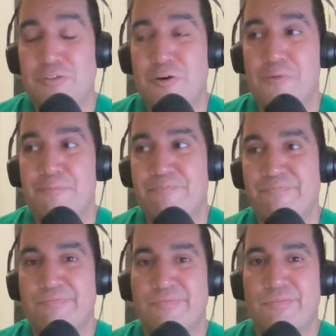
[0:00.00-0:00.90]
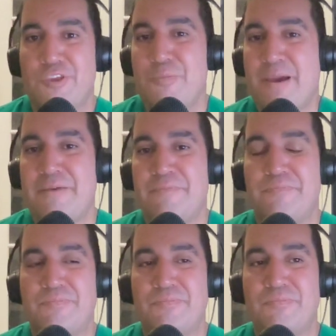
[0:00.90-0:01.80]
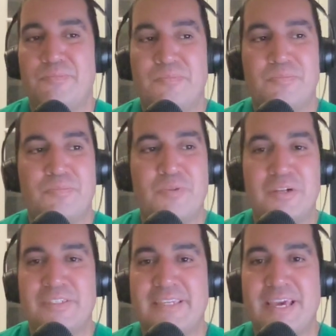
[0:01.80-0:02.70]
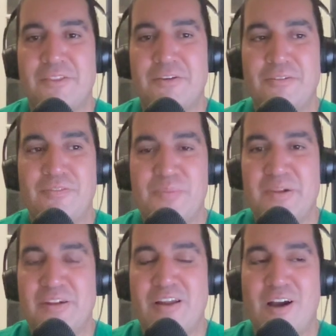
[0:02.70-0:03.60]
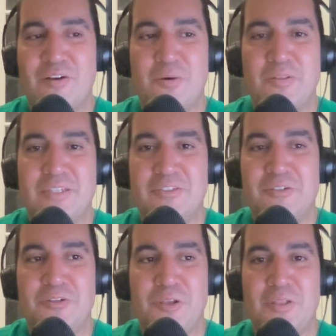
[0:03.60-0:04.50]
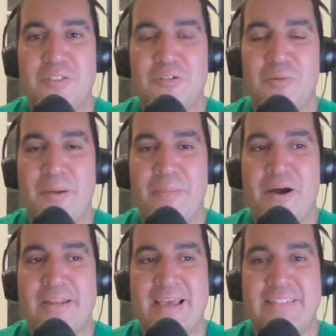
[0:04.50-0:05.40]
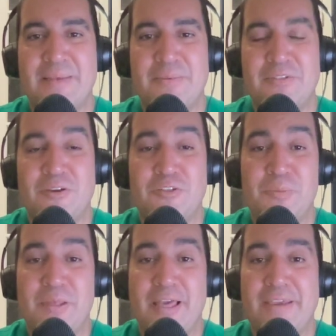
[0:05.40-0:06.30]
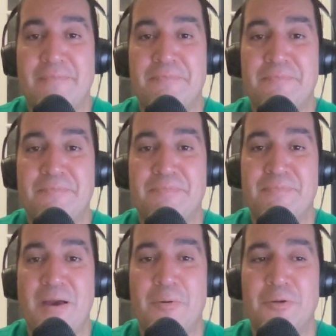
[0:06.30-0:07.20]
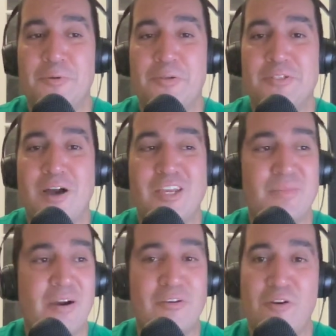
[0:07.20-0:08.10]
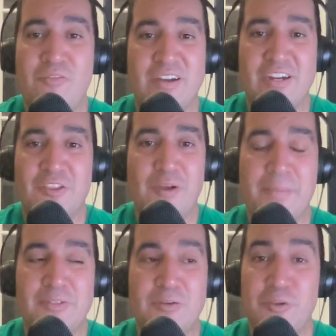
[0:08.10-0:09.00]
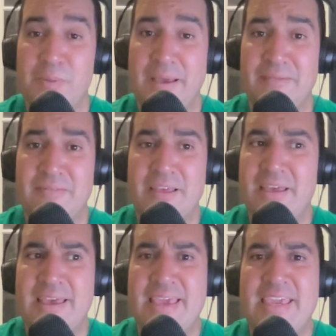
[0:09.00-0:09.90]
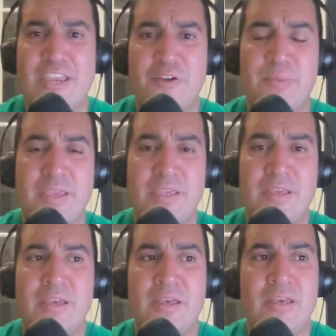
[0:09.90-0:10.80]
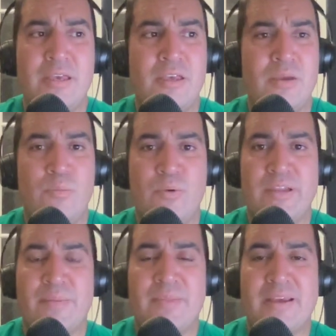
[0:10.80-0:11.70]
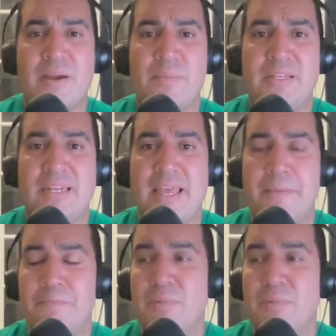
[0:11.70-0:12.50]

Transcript: So you might put it together. If you've been an ongoing listener and you listen to all my podcast episodes, you'd be like, I wonder who he's talking about. Go find another episode. You might hear me bring up that company name.